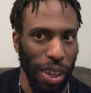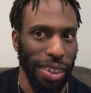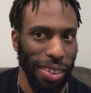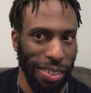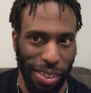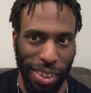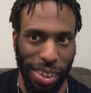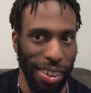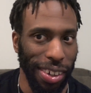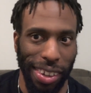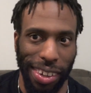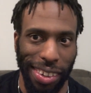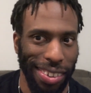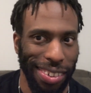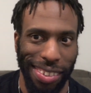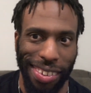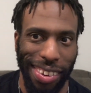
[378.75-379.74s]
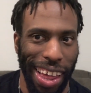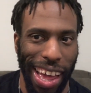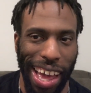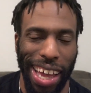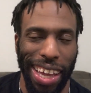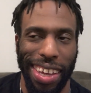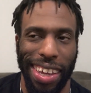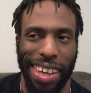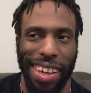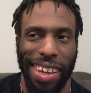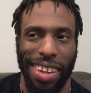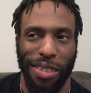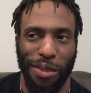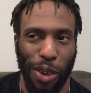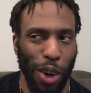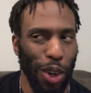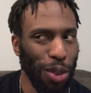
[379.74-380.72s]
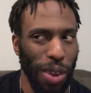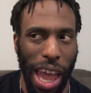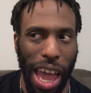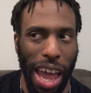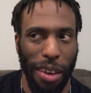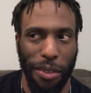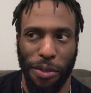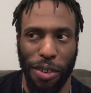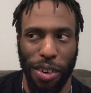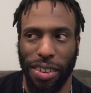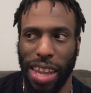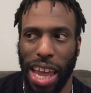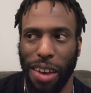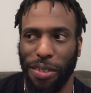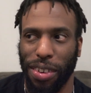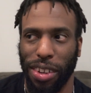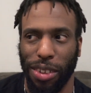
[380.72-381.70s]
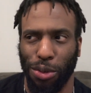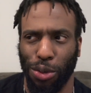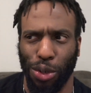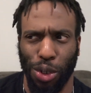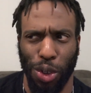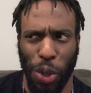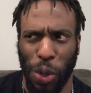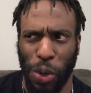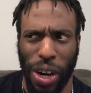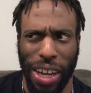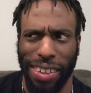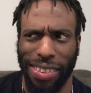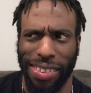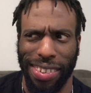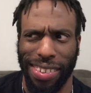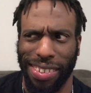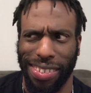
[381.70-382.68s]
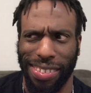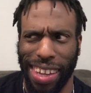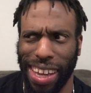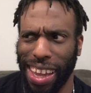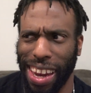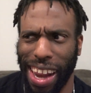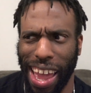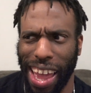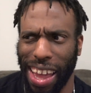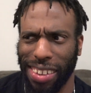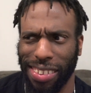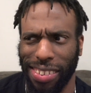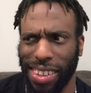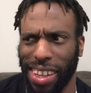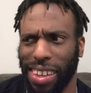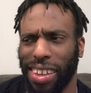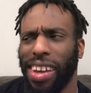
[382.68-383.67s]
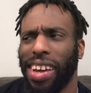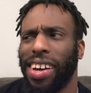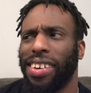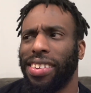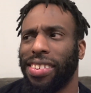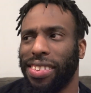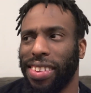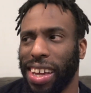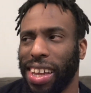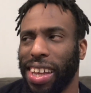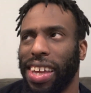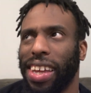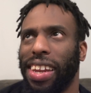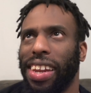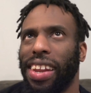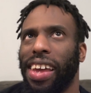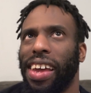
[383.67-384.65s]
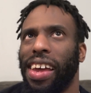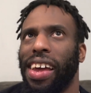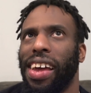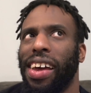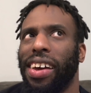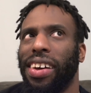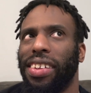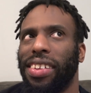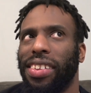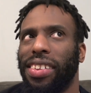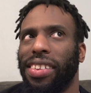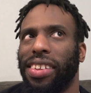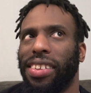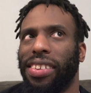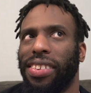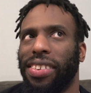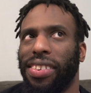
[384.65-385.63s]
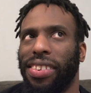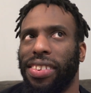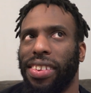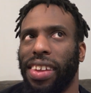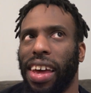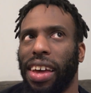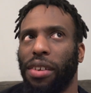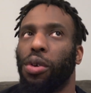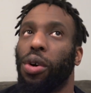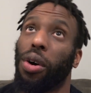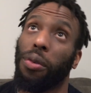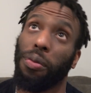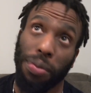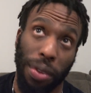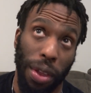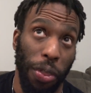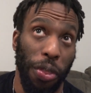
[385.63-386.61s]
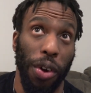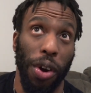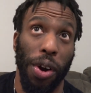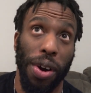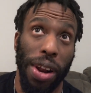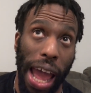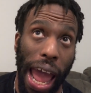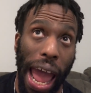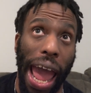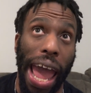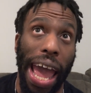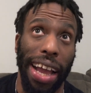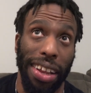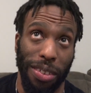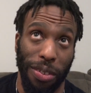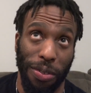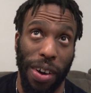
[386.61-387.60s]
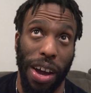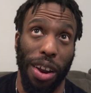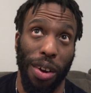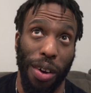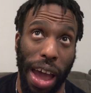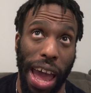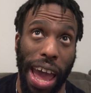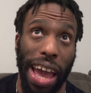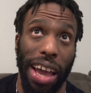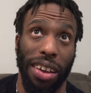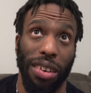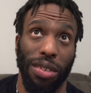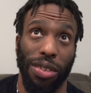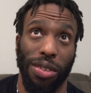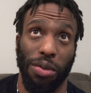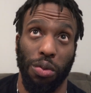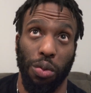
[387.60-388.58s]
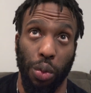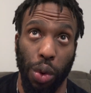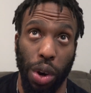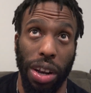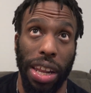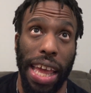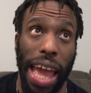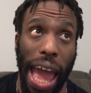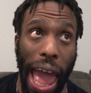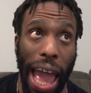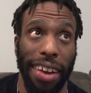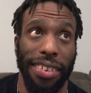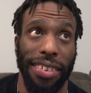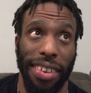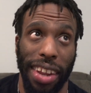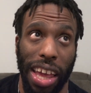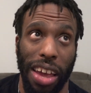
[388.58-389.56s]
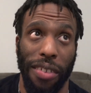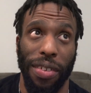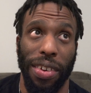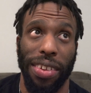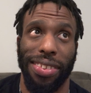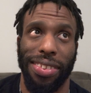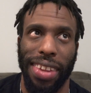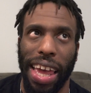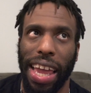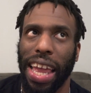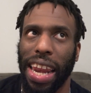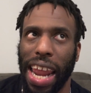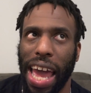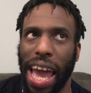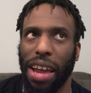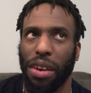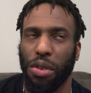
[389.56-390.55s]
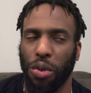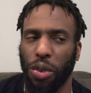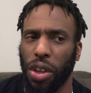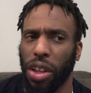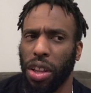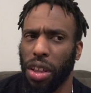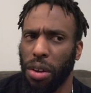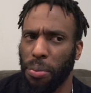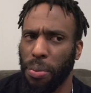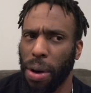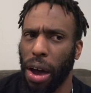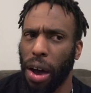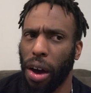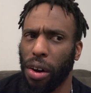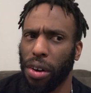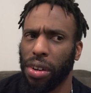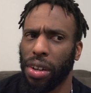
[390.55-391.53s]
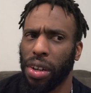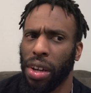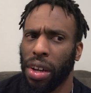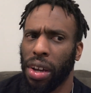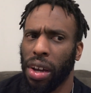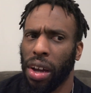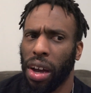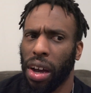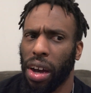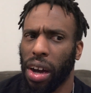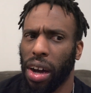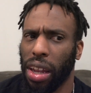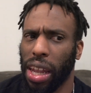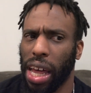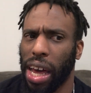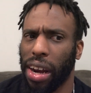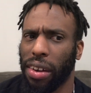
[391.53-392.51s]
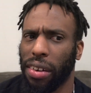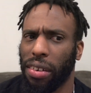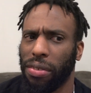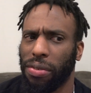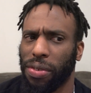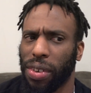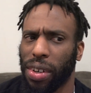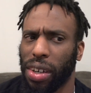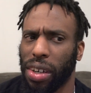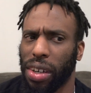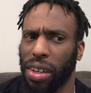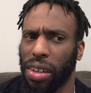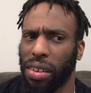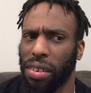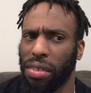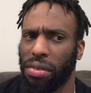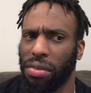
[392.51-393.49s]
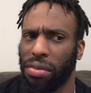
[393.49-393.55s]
it's good. Like first at first half of this was crazy. Second half, sec, second the se well the third act, final act was really action heavy. Second act really about a lot of uh,